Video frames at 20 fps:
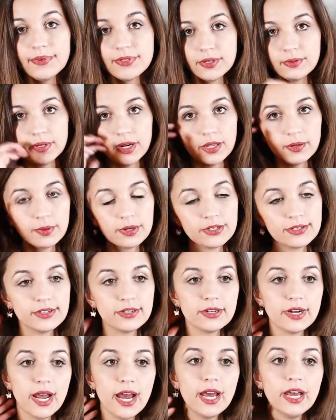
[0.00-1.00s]
So in other words,
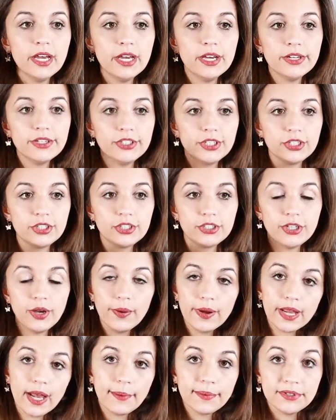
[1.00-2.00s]
you're not just
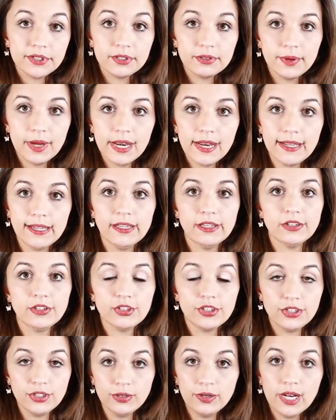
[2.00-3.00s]
showing up to a wedding and
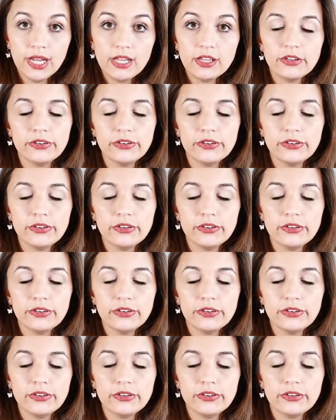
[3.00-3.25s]
shooting.